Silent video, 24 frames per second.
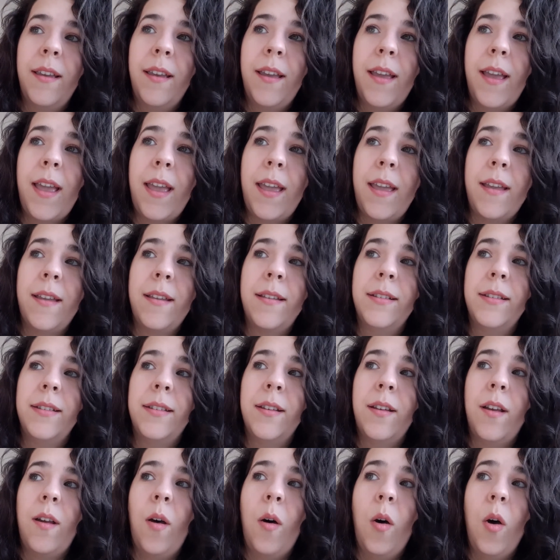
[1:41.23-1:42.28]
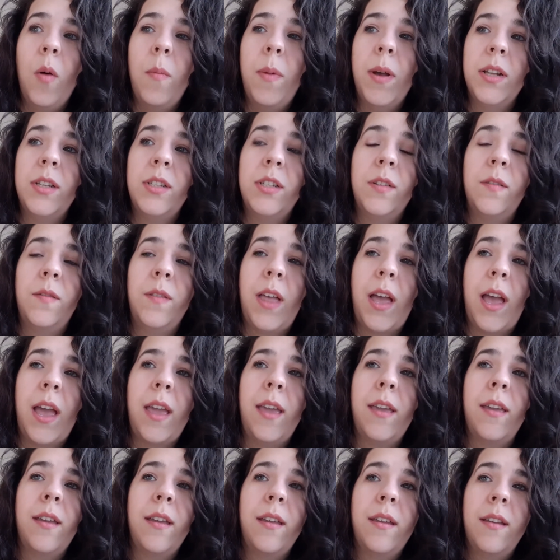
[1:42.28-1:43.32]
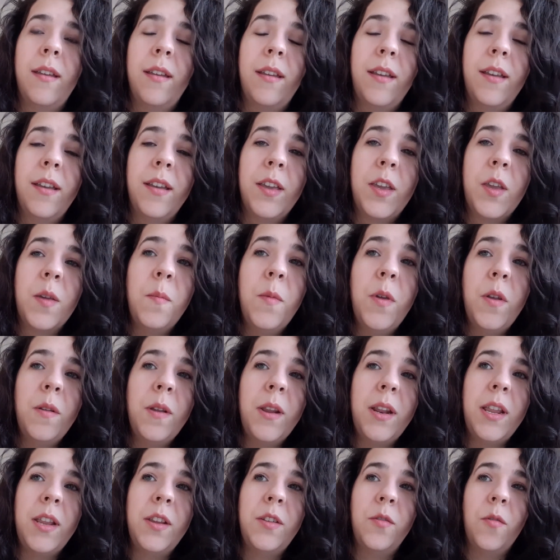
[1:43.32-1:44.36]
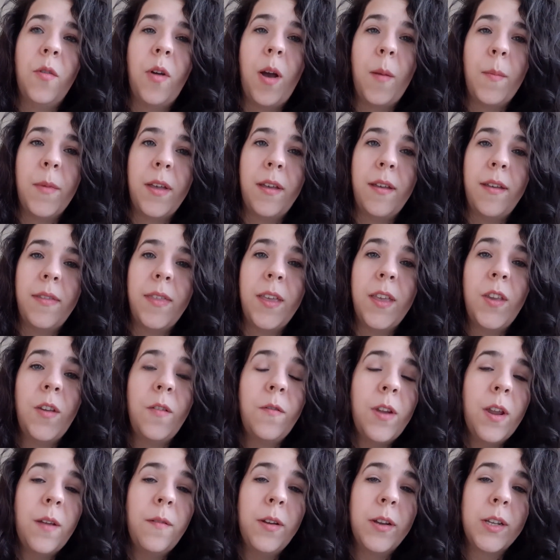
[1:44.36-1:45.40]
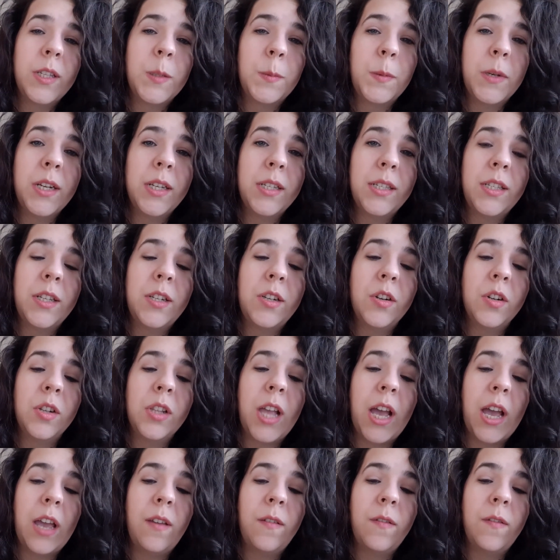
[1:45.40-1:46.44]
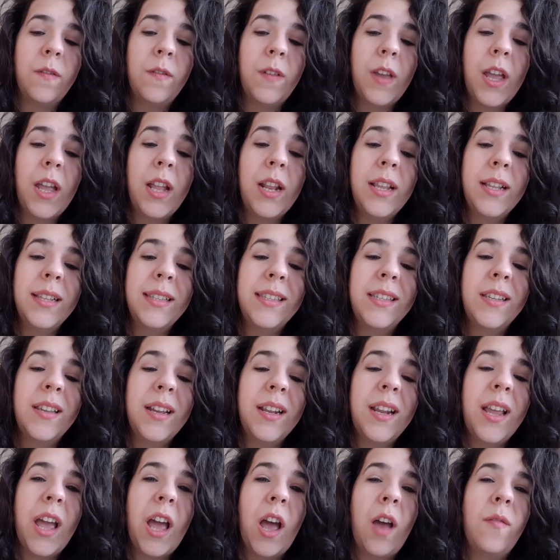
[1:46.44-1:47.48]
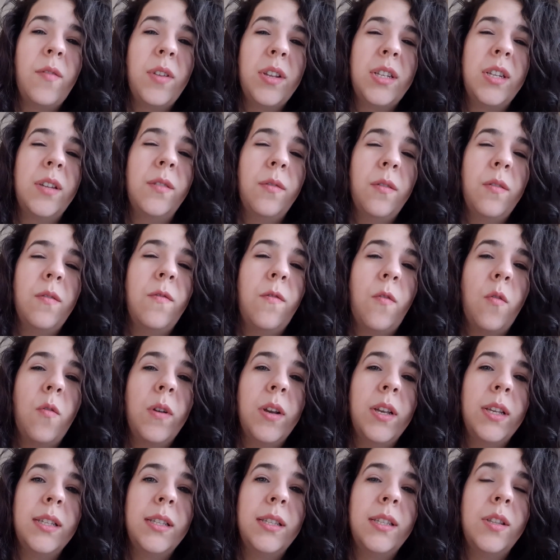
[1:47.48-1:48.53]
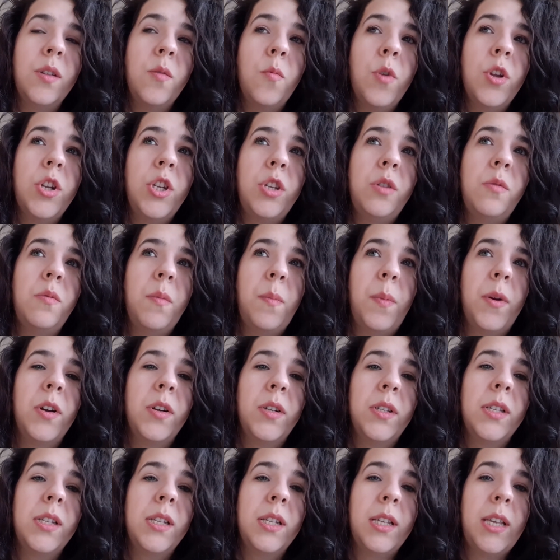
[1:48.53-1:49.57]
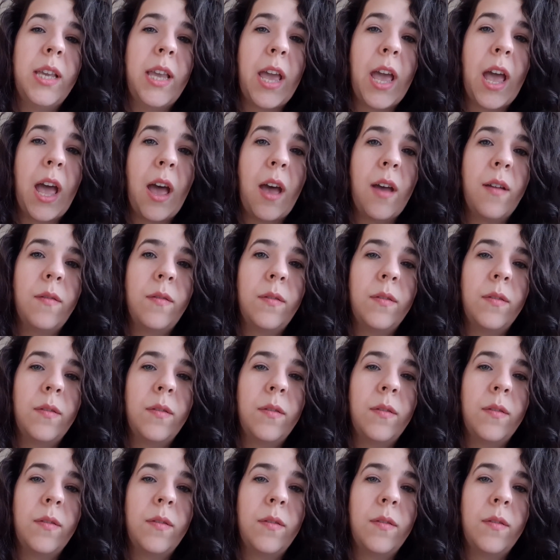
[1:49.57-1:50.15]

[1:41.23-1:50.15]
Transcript: and a whole bunch of community drama that you've never experienced in your life. And it's gonna have a different voice than what you would personally have.